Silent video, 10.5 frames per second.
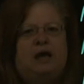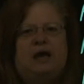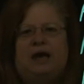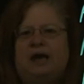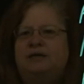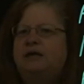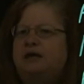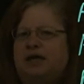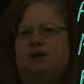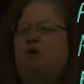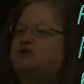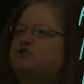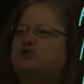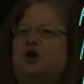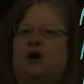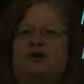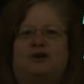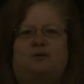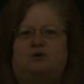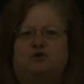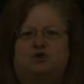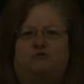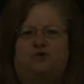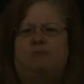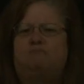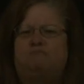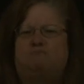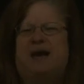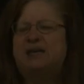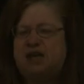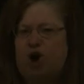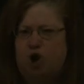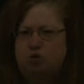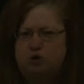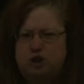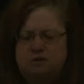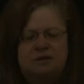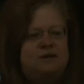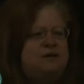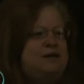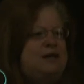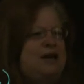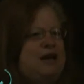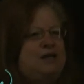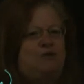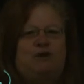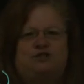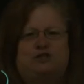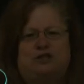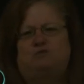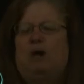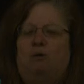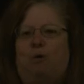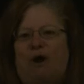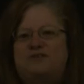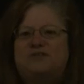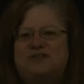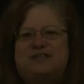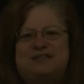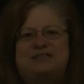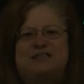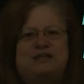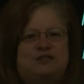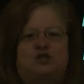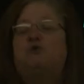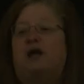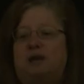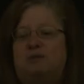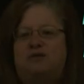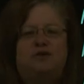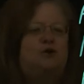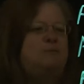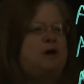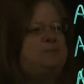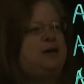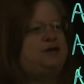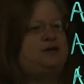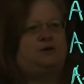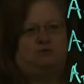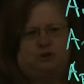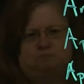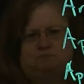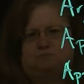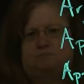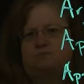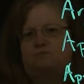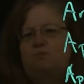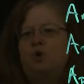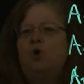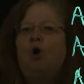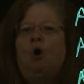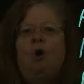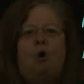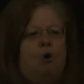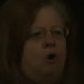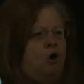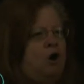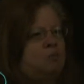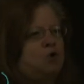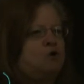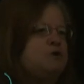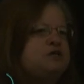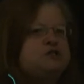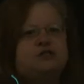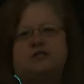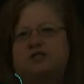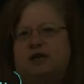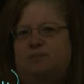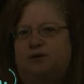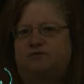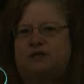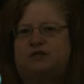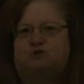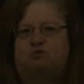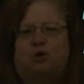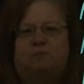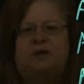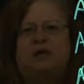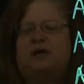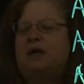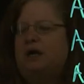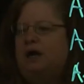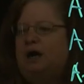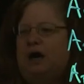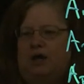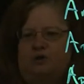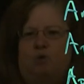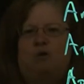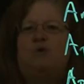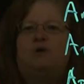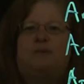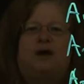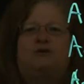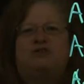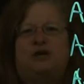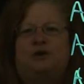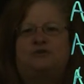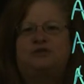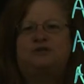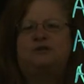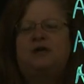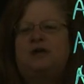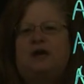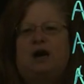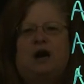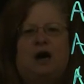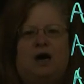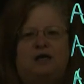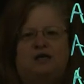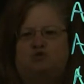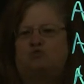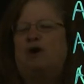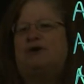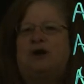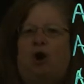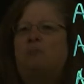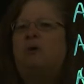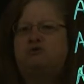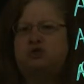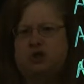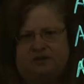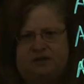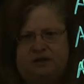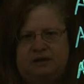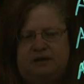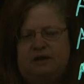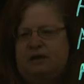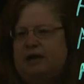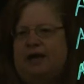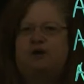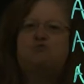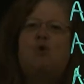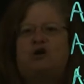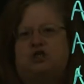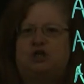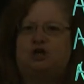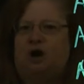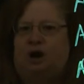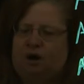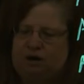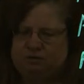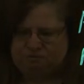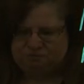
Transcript: And he once starred in a commercial for pantyhose. And the question is, well, what does Joe Namath know about pantyhose? Or a more recent example of this would be uh, the one where Paris Hilton uh, is wearing almost nothing and washing a car.